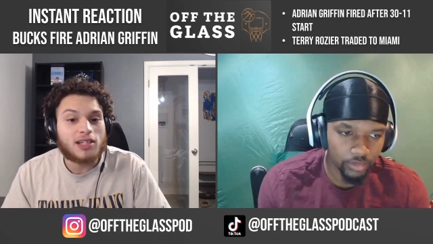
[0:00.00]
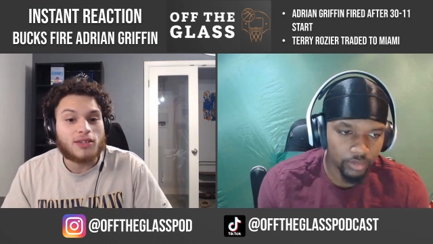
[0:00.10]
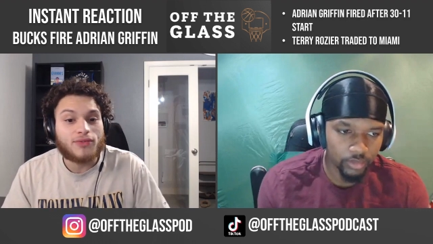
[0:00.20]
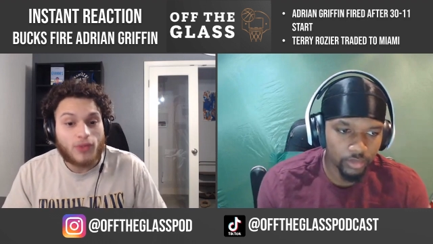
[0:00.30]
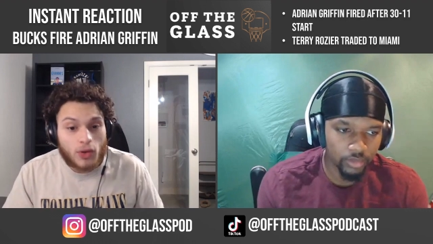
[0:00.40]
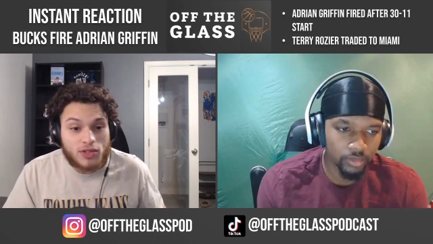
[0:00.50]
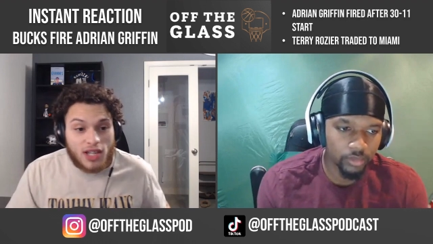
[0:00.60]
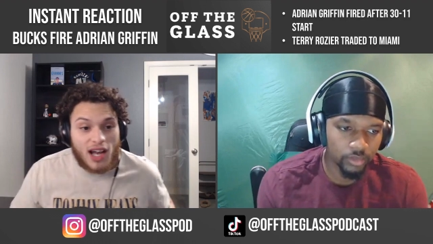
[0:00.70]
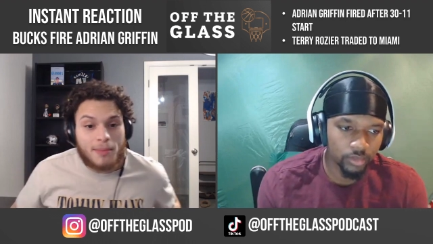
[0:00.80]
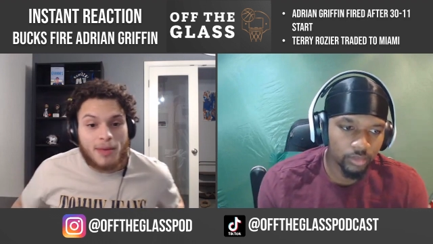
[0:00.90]
Speaker 1: as a first
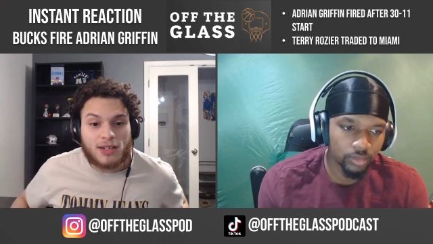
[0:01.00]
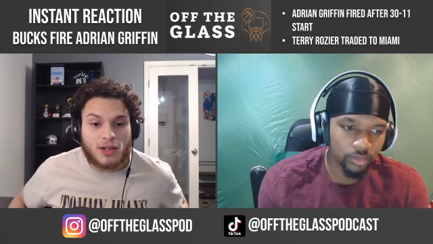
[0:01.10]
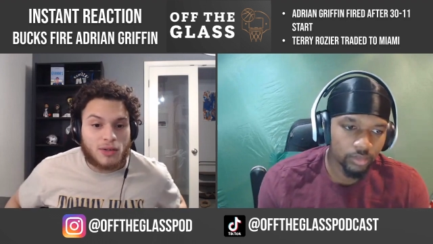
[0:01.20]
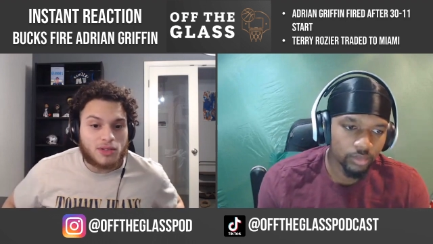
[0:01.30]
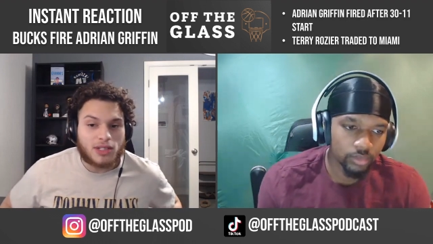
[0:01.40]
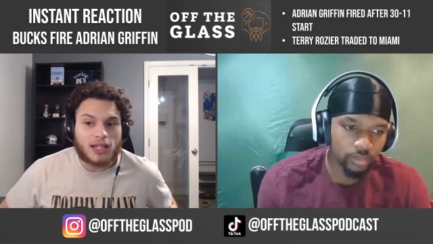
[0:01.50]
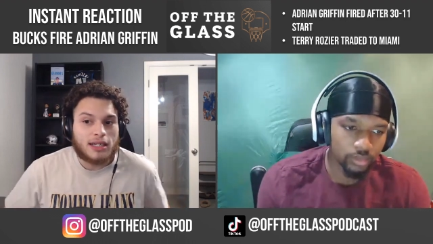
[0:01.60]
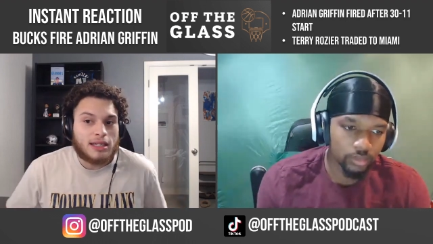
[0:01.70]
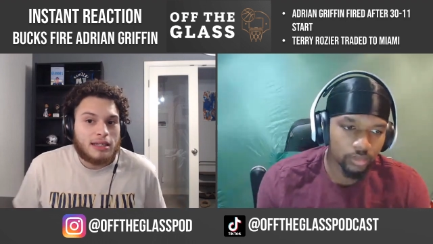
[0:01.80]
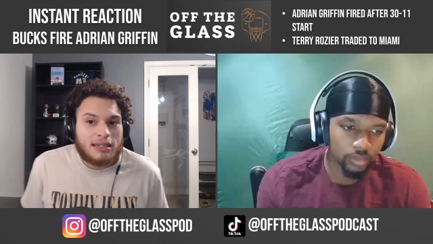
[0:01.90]
time head coach, like
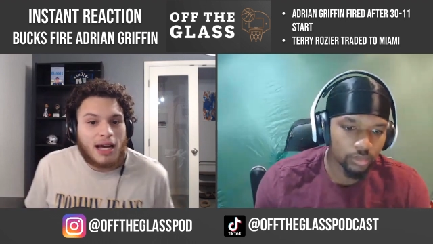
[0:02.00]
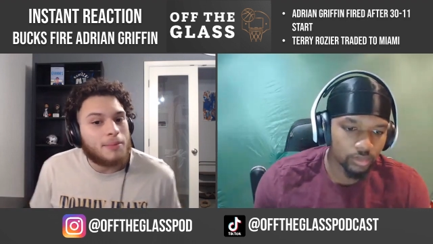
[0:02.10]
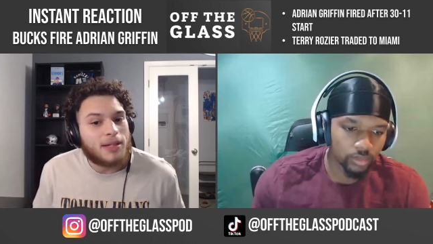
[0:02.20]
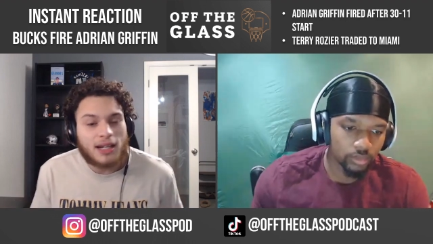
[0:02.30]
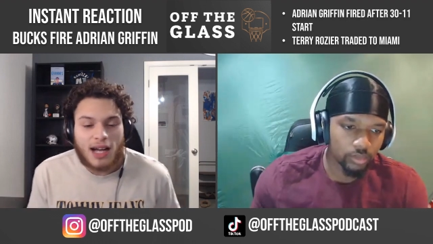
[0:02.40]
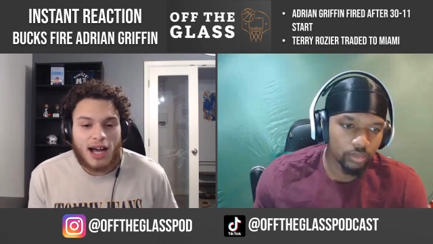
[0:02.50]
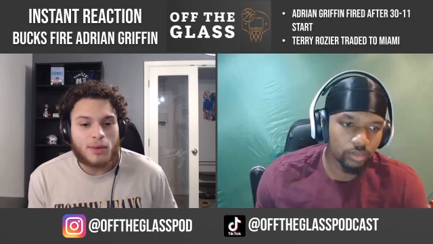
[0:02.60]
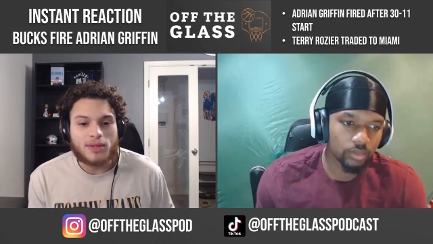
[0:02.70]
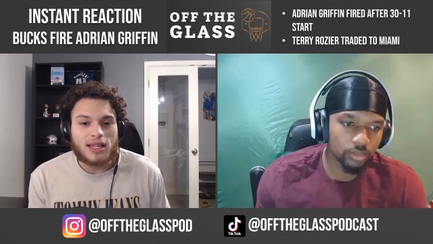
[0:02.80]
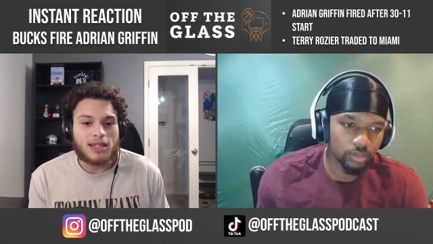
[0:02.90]
not being a guy
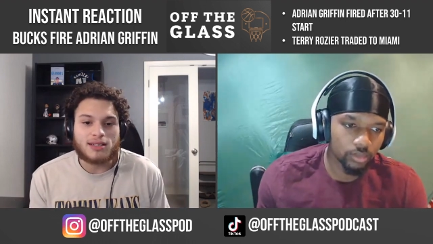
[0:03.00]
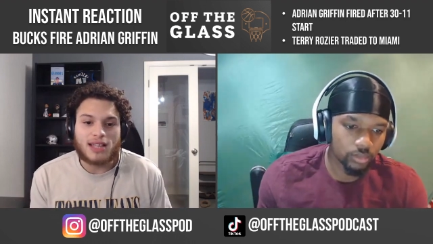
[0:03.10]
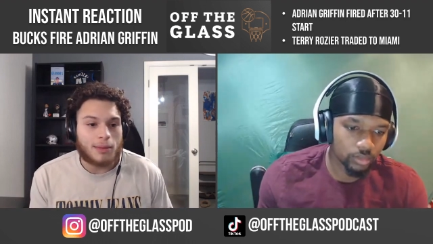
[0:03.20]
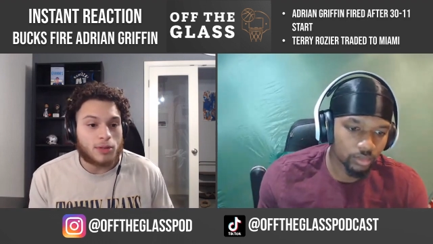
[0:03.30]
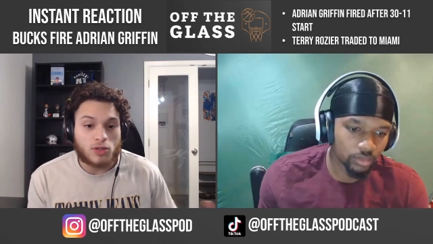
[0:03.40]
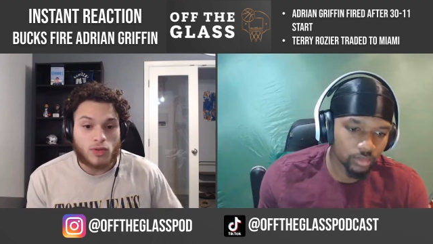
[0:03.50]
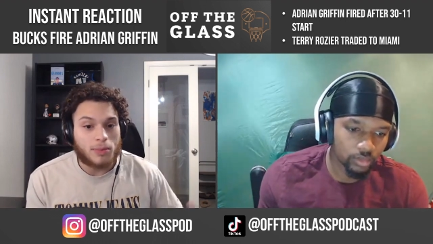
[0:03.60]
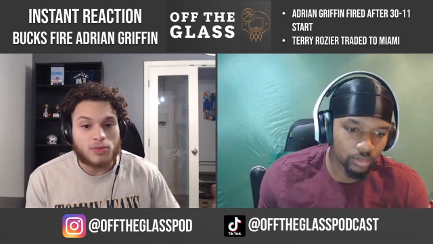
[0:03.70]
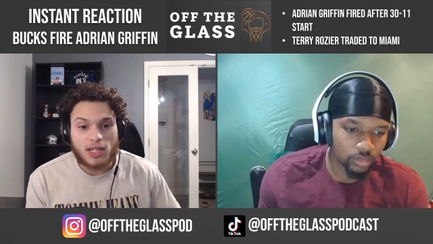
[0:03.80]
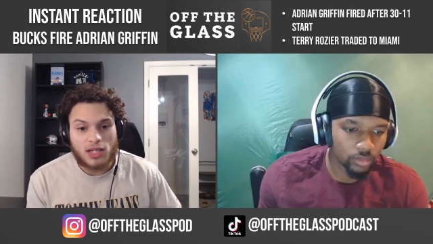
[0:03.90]
with any established
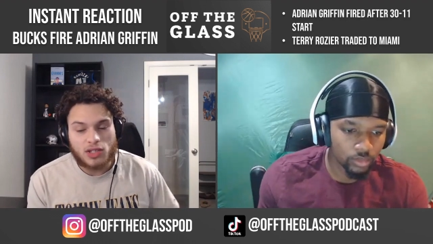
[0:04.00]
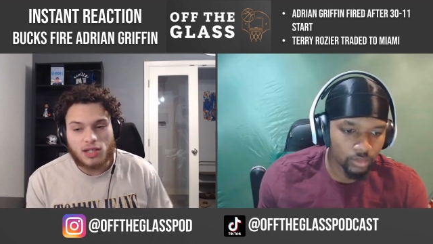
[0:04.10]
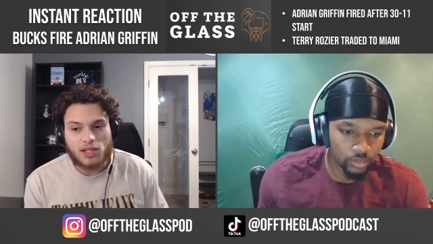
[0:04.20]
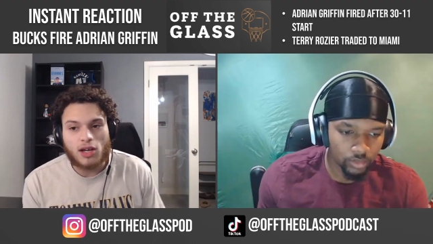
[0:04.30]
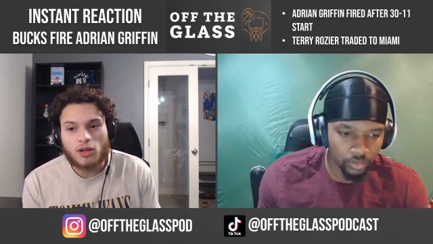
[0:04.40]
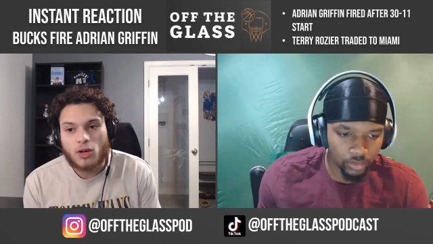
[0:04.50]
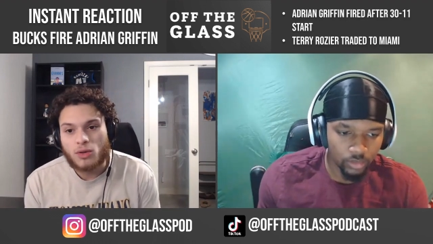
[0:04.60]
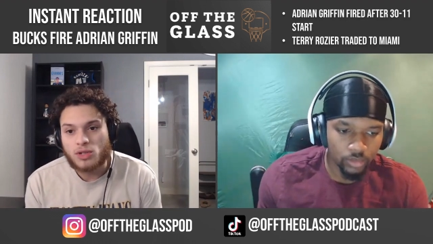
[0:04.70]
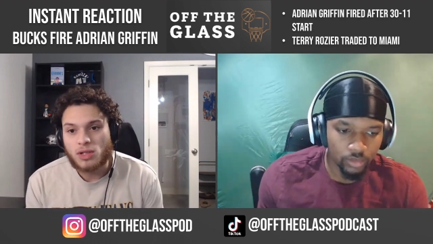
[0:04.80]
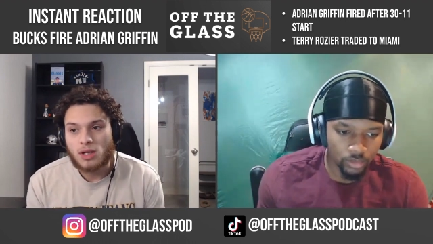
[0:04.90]
reputation as a head
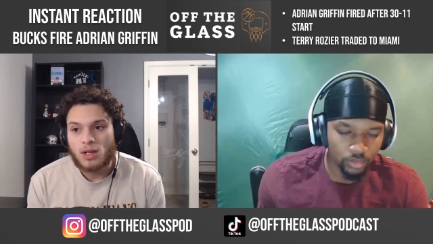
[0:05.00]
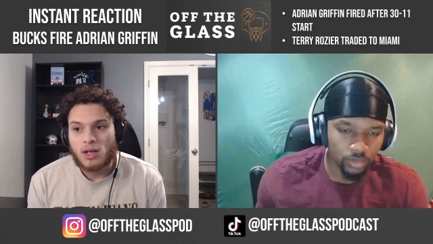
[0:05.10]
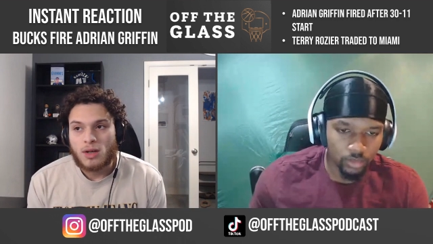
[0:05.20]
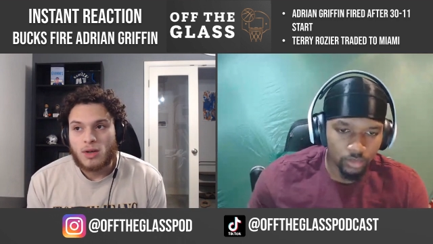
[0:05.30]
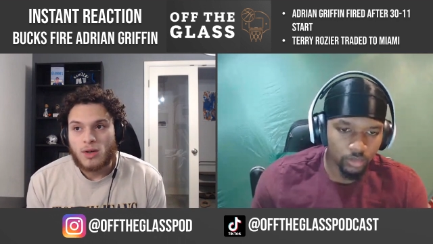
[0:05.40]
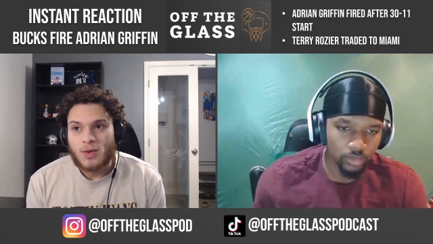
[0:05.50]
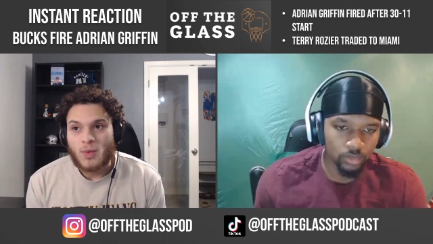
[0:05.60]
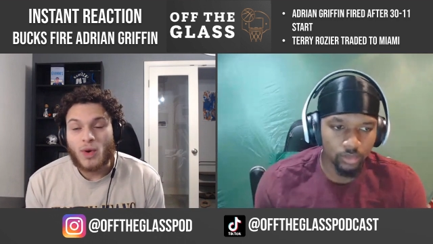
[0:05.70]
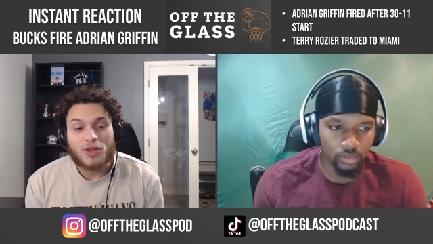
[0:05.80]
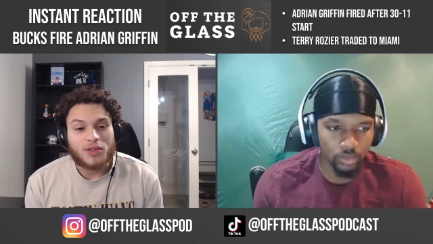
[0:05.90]
coach,
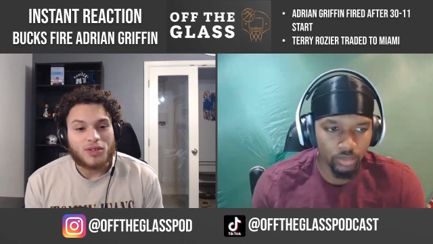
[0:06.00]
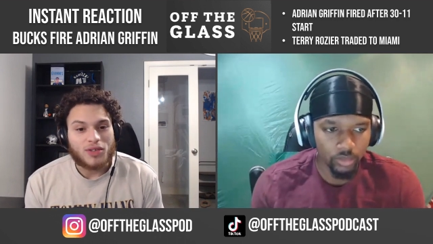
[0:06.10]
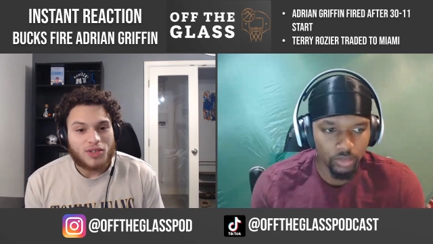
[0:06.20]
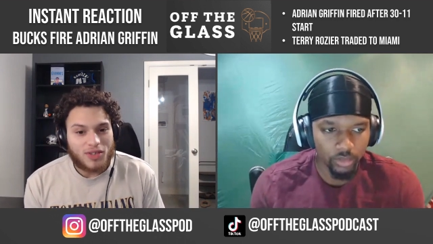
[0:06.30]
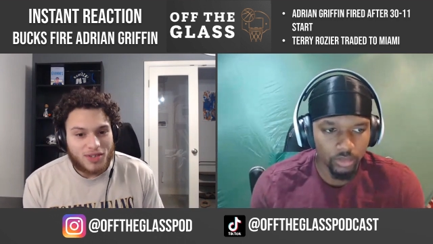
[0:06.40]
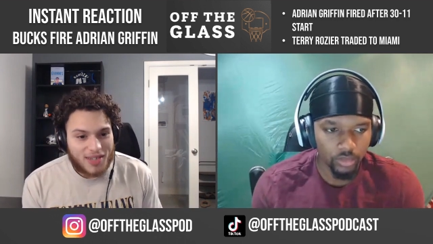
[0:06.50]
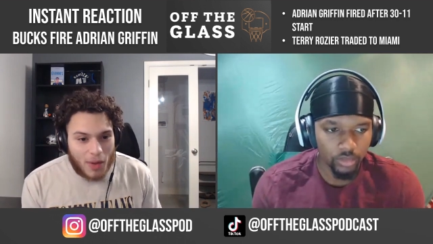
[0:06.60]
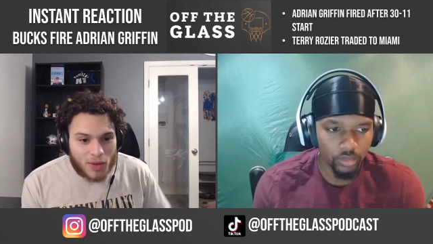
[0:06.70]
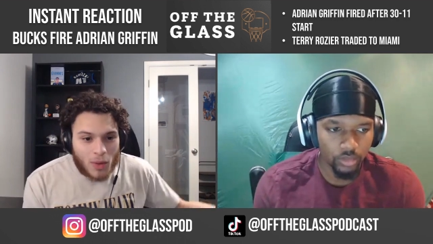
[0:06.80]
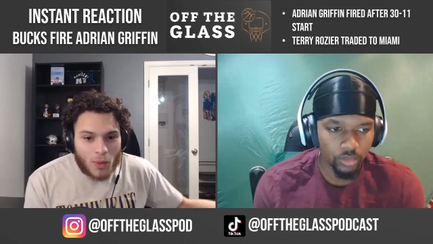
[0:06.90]
where they
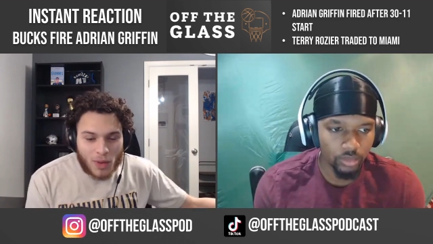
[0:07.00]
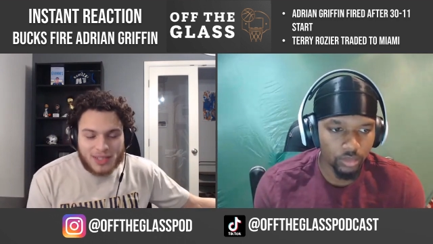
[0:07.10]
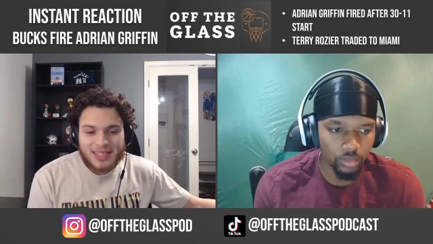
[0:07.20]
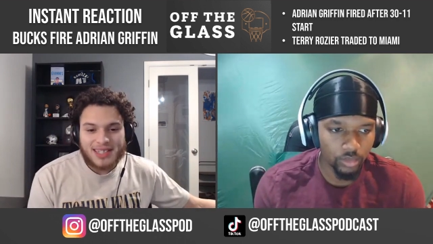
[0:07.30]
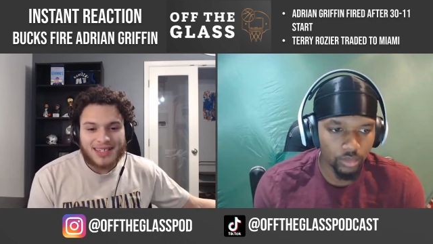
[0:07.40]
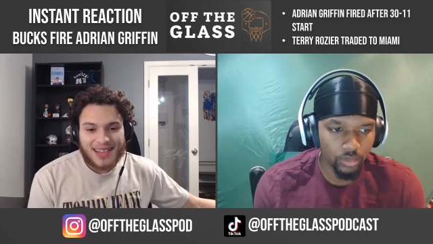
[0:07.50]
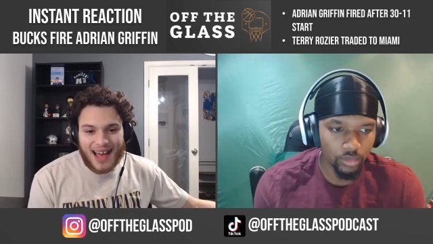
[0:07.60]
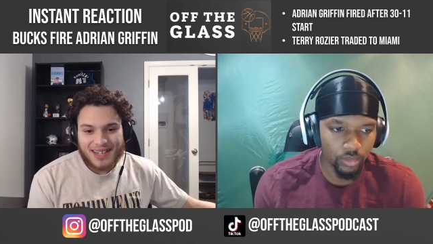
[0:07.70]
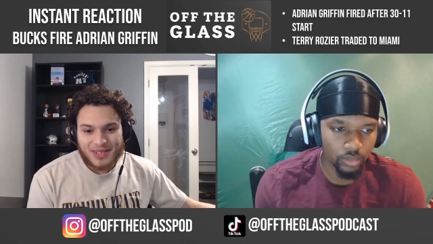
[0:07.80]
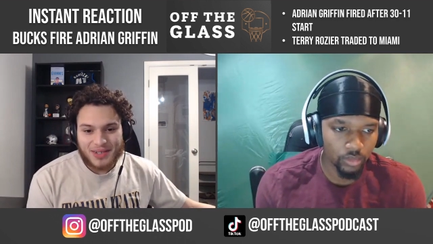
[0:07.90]
were the one seed
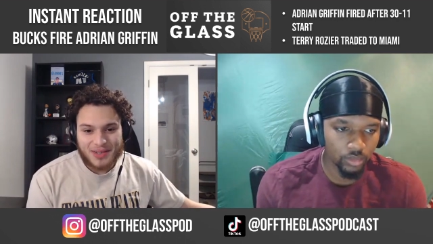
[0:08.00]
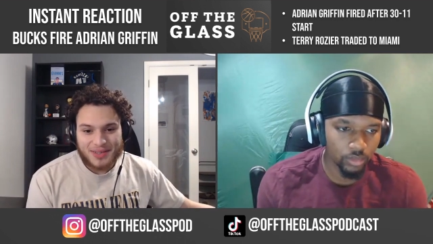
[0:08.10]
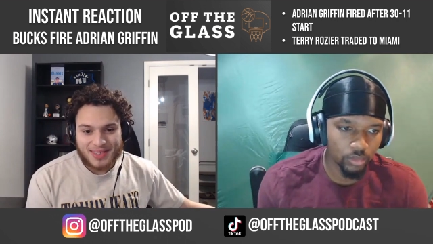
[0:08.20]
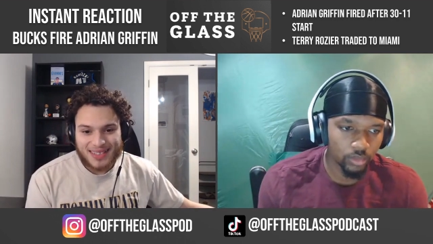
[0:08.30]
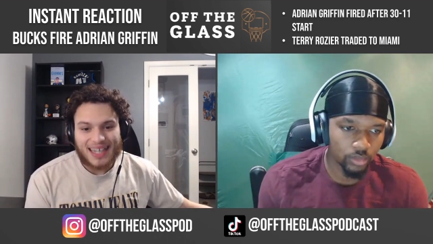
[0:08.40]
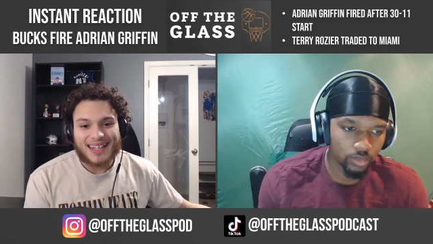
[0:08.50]
last year. Like